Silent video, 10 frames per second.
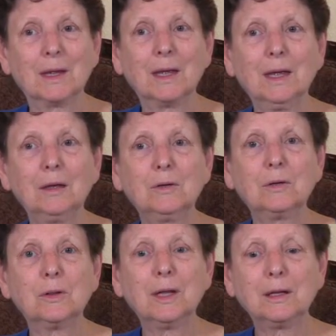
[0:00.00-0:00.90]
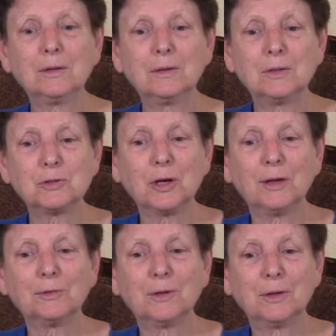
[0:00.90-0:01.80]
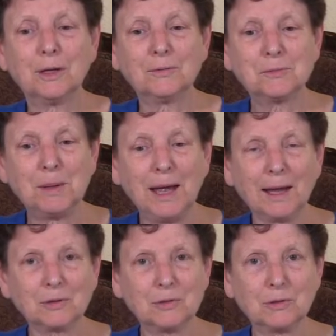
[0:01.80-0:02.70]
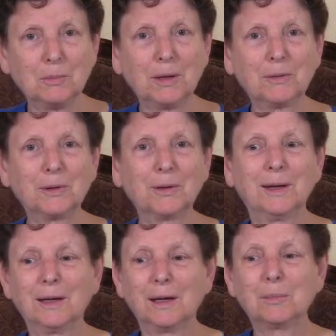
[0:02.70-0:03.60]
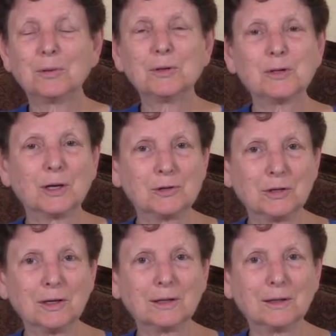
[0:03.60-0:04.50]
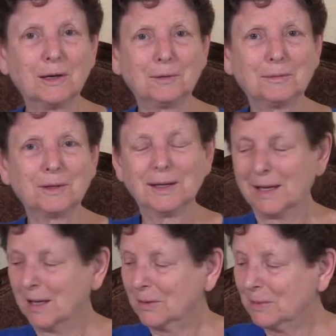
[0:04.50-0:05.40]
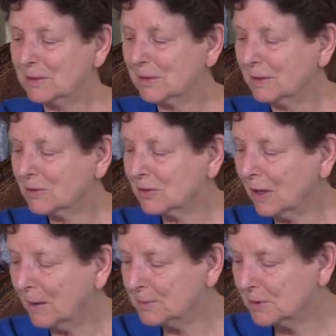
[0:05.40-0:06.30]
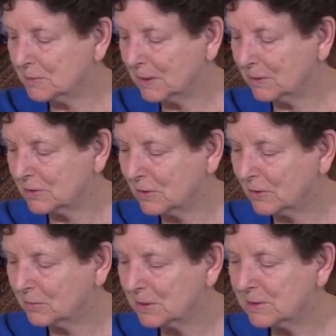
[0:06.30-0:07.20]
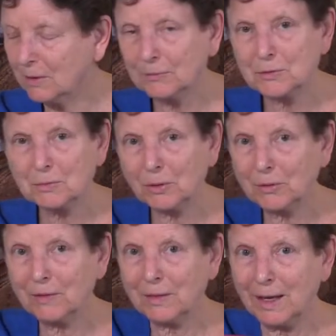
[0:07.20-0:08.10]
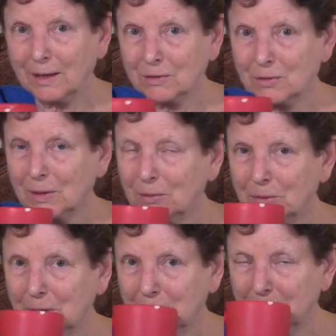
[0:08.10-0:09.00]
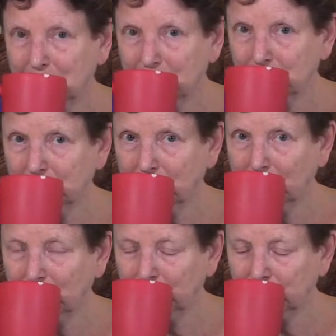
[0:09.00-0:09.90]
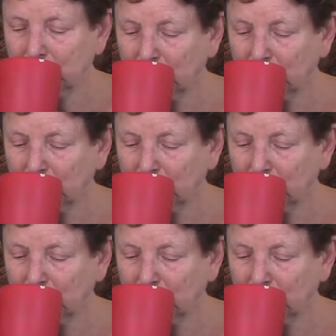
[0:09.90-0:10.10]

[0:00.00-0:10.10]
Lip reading: and then the child gives back to the mother appreciation and love? The reason it stops is because there can be selfish motive in that. So I don't think the image really holds.